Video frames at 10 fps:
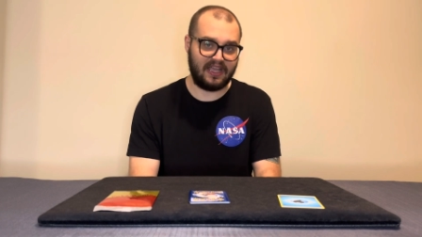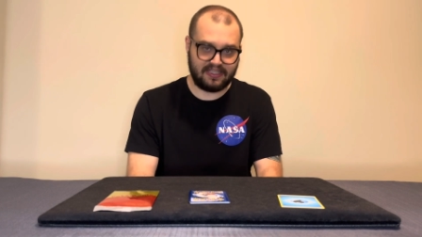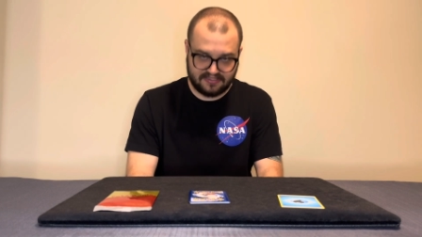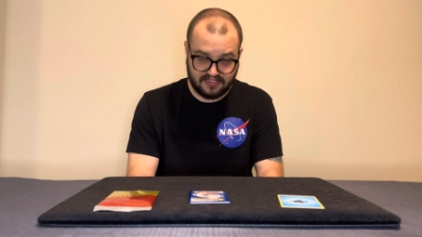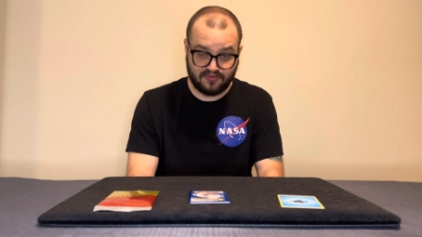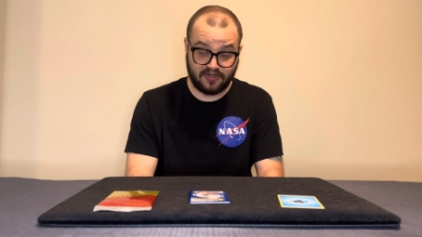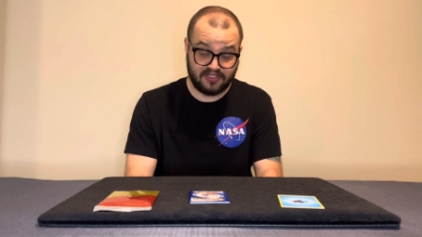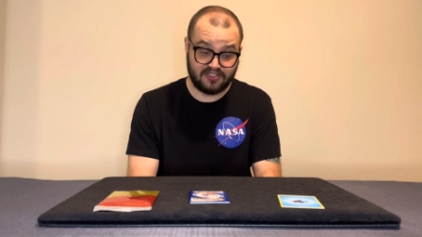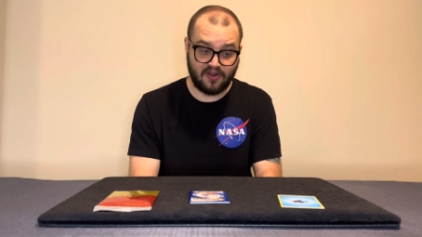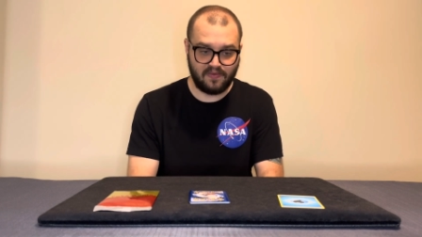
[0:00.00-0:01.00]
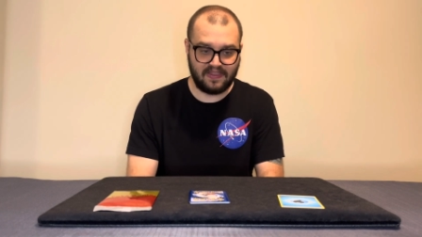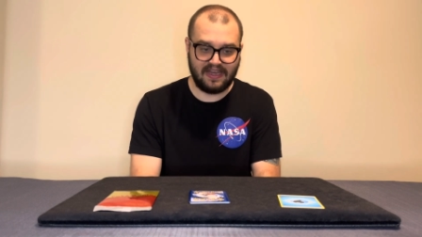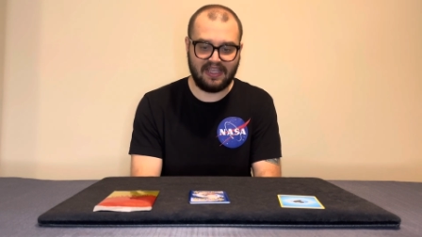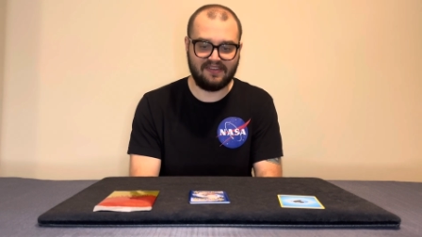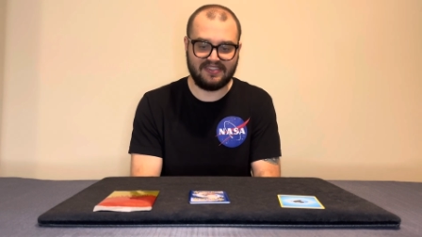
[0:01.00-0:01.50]
since we're going to start with the
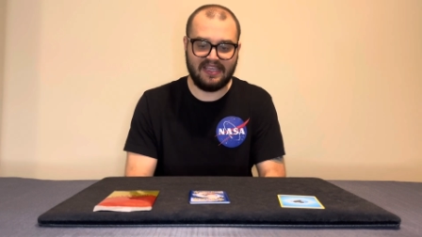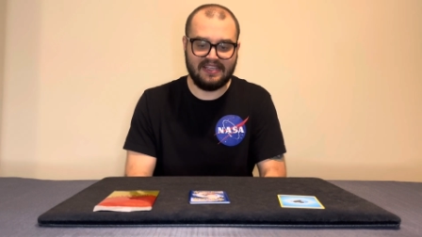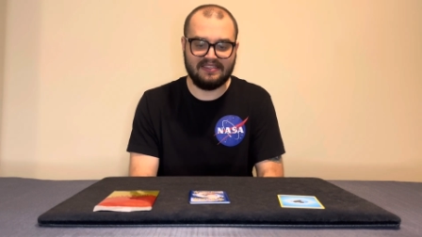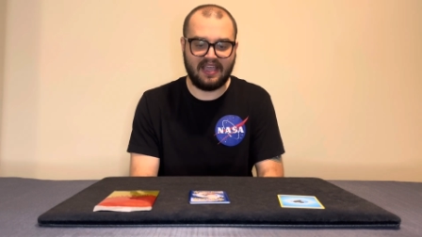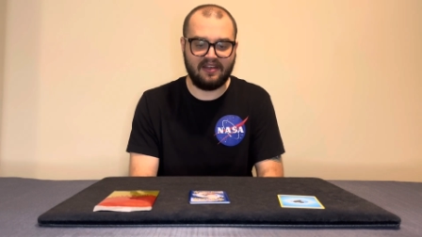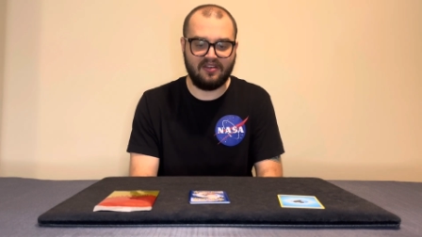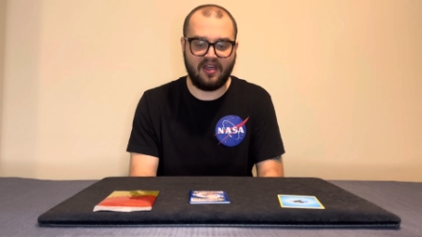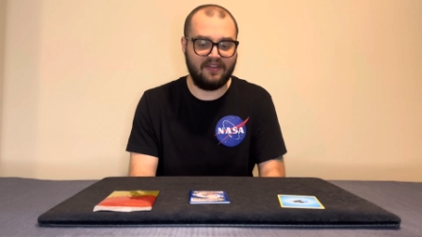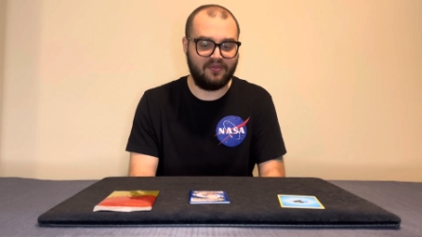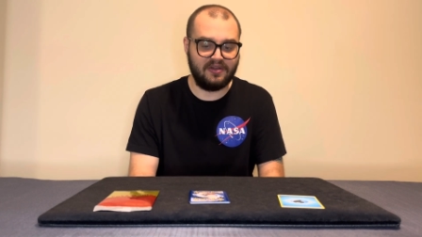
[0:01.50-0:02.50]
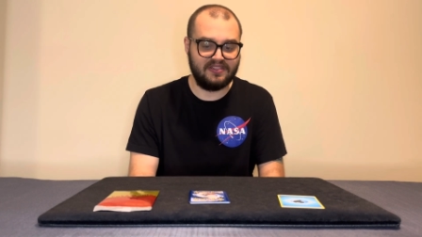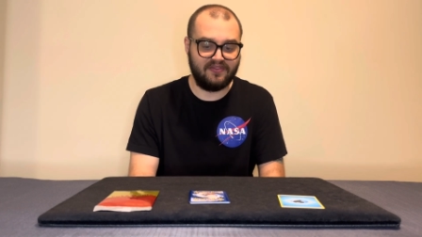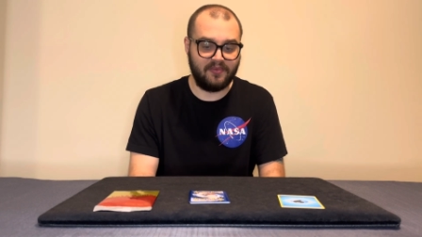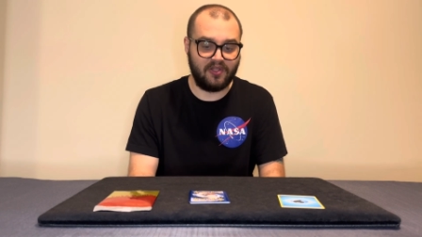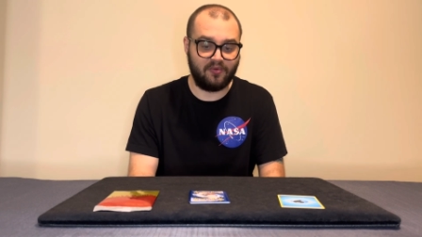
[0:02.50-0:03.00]
negatives, is that not everyone is
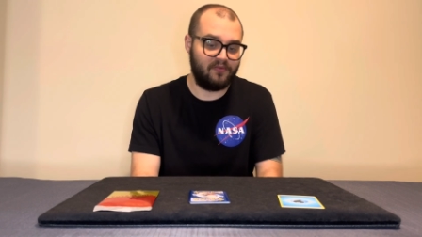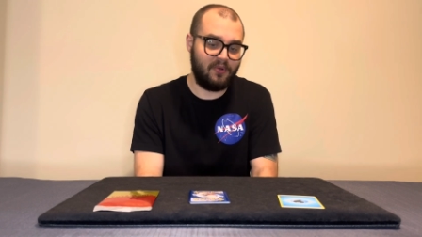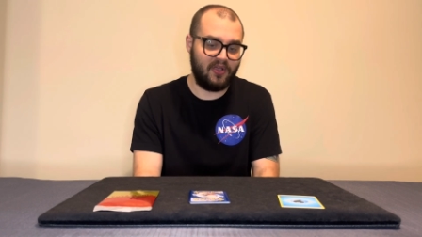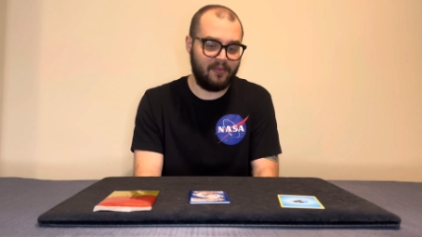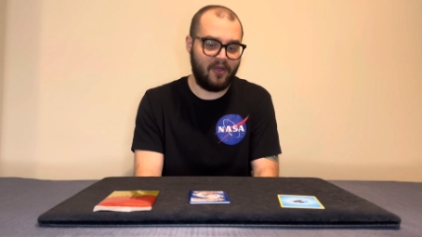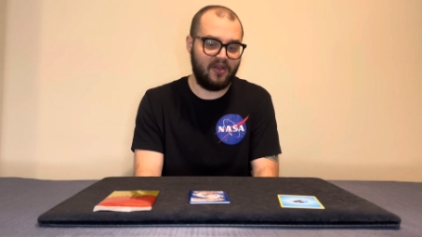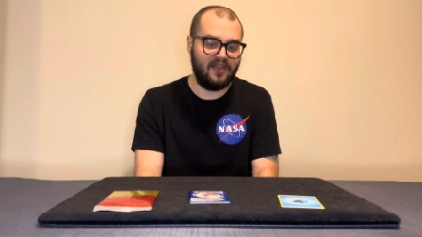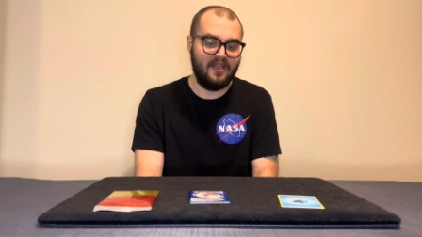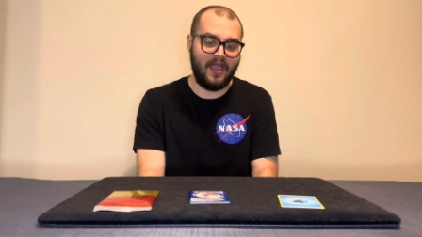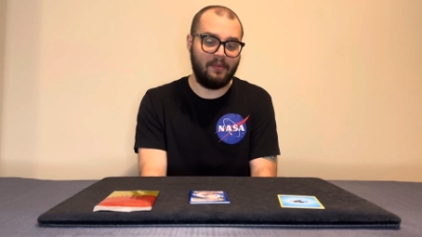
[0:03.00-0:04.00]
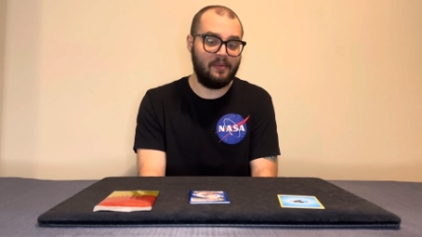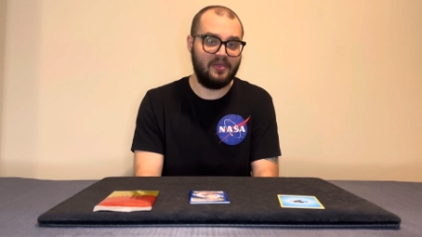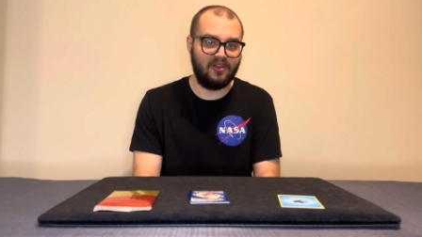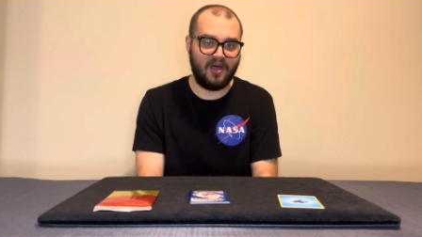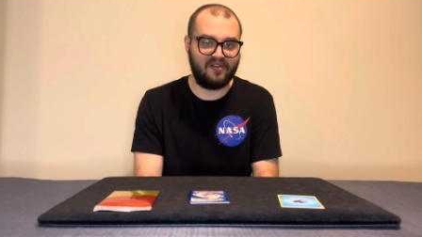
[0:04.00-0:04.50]
familiar with Pokemon, and maybe
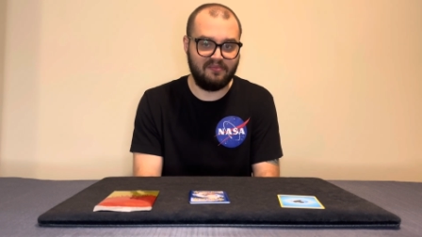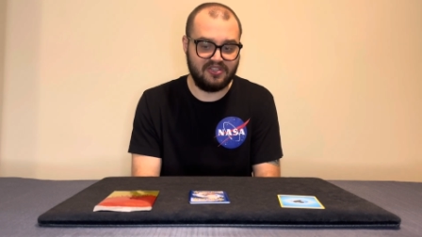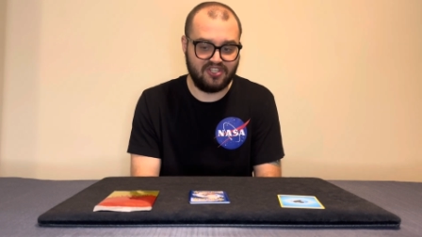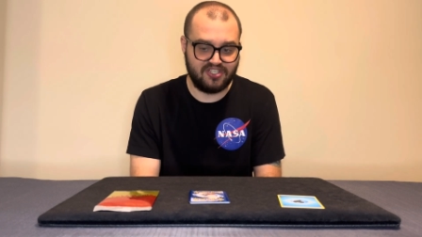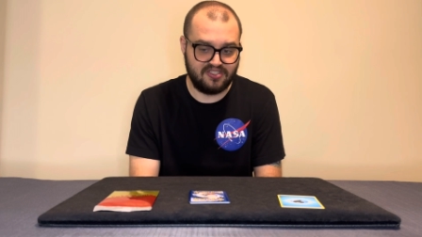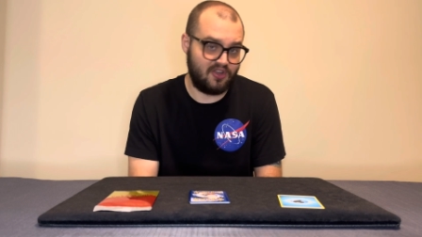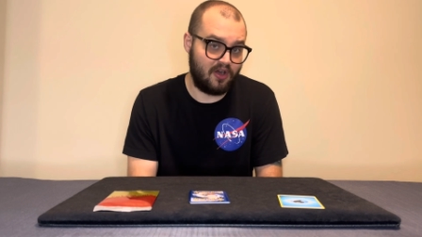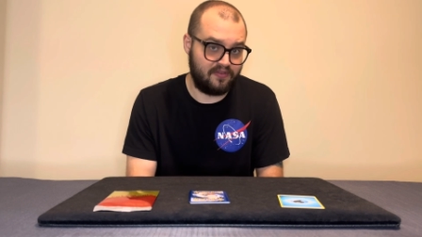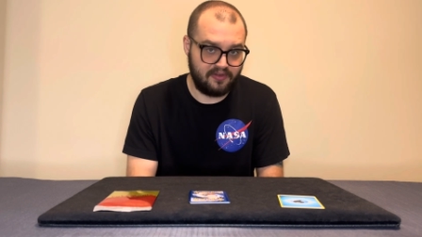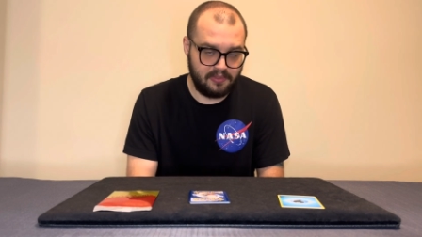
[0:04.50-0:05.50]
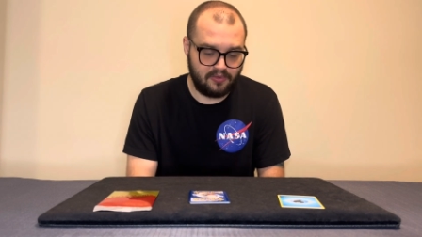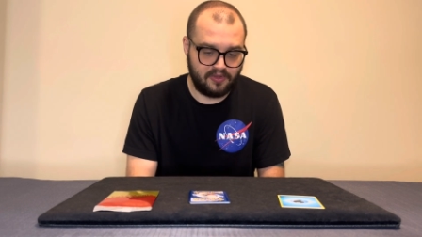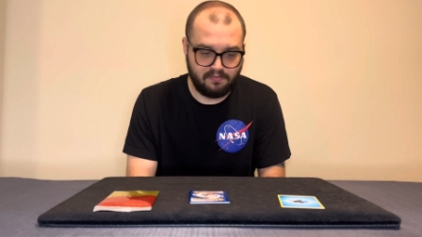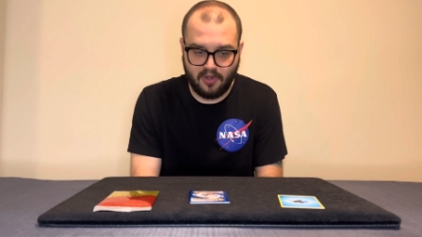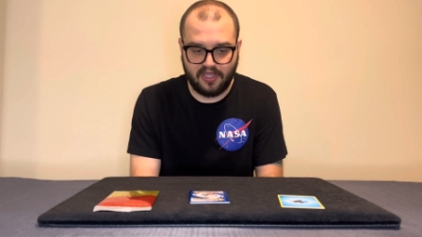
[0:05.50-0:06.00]
a lot of magicians aren't familiar
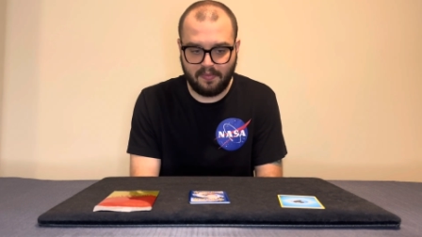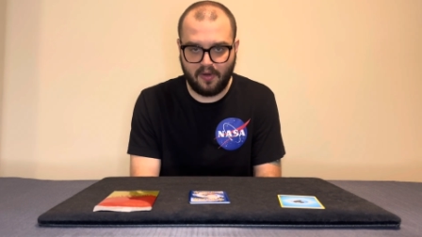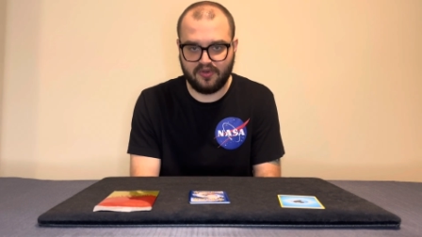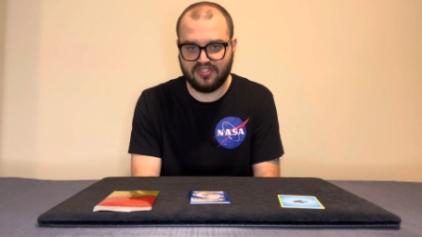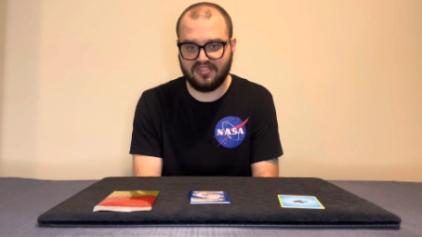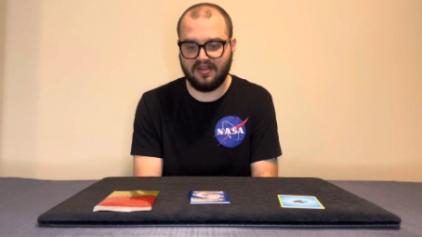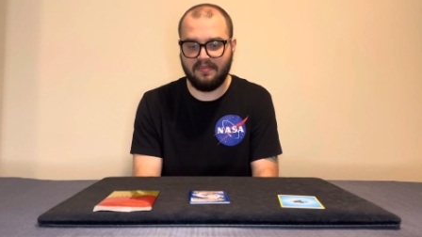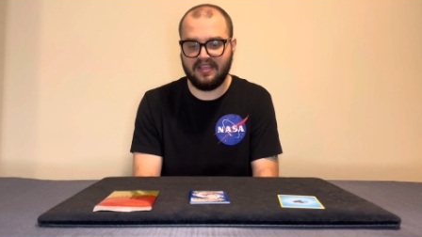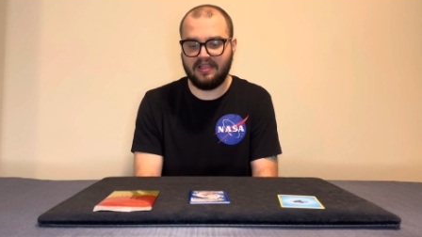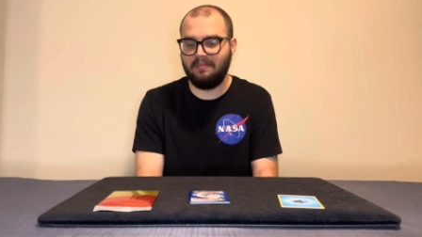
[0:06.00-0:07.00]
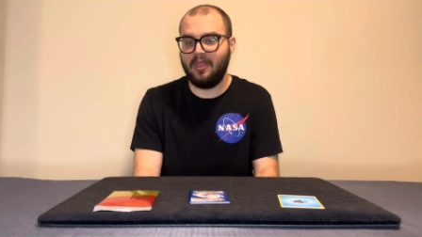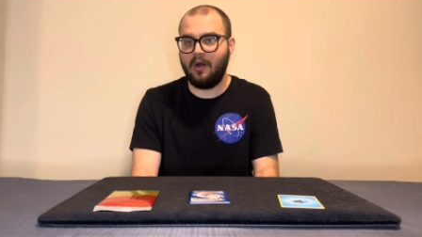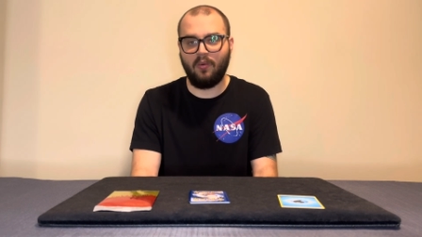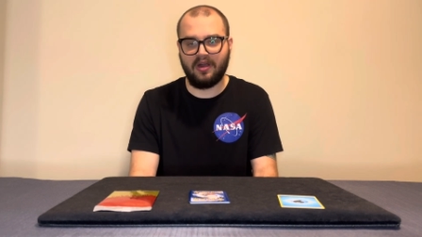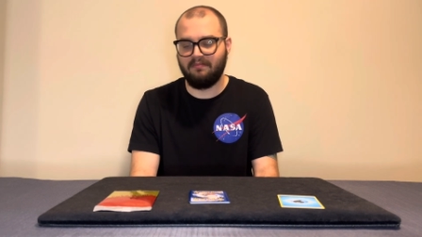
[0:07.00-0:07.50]
with Pokemon, which is going to make them
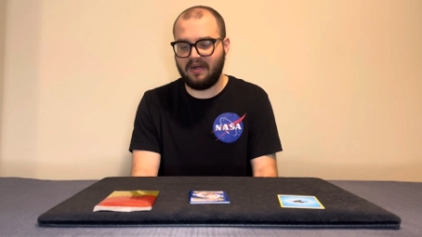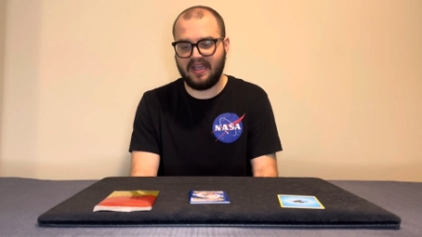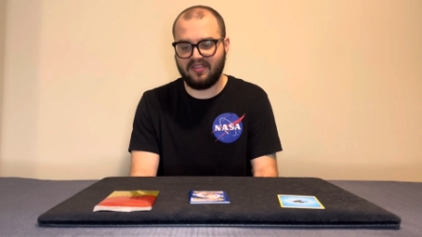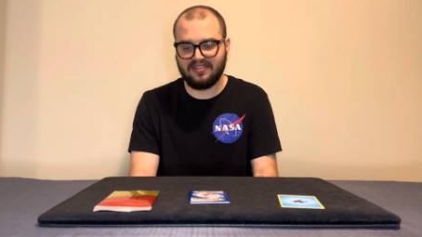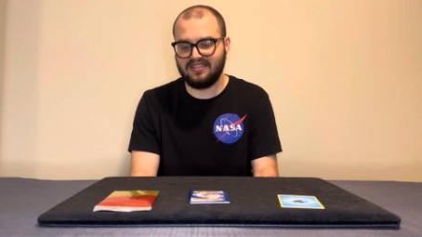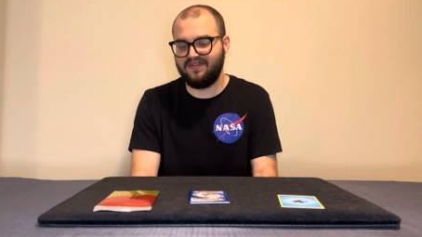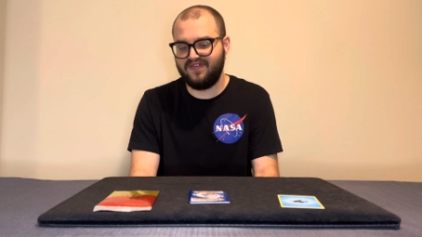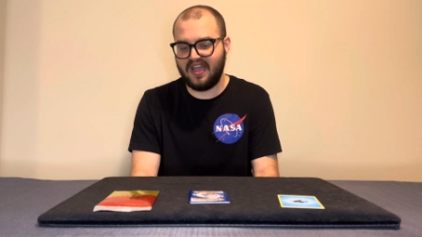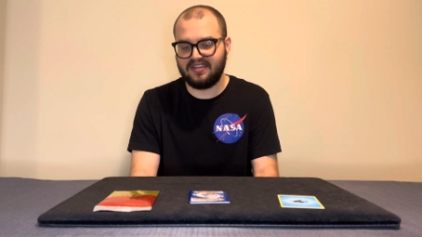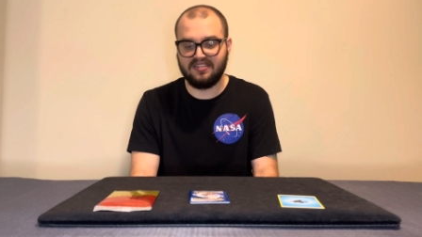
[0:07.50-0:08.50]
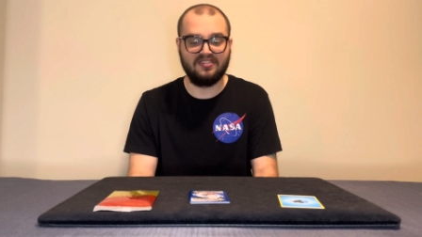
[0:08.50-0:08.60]
not want to buy this effect.